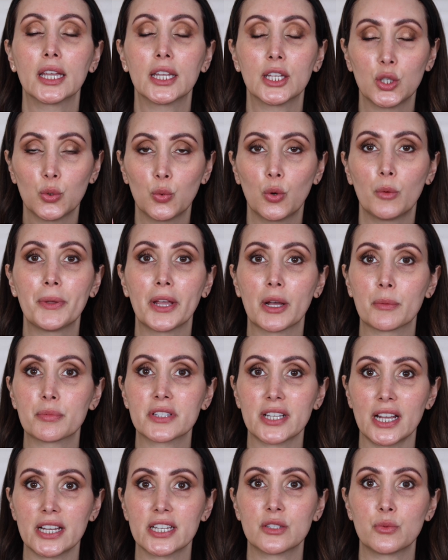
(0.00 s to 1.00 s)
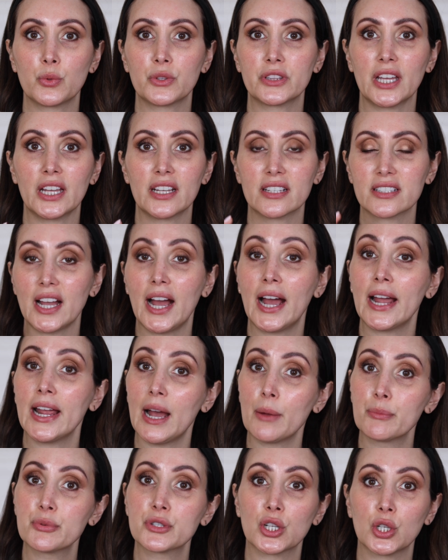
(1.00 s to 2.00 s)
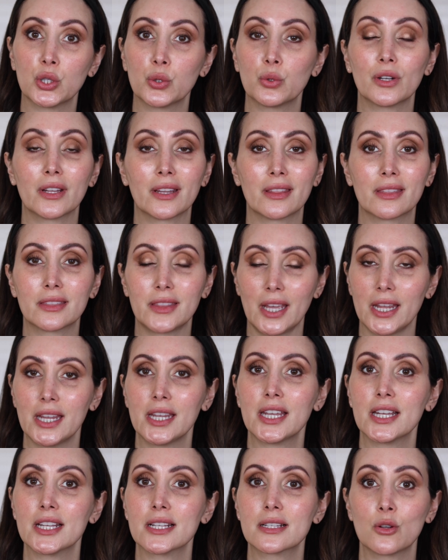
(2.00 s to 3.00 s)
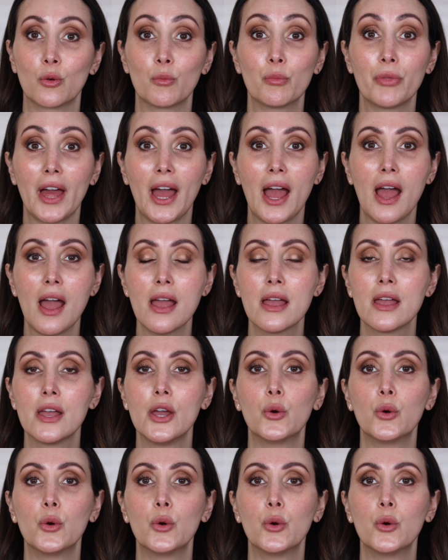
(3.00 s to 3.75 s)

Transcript: you will be obsessed with this. I absolutely think it's up there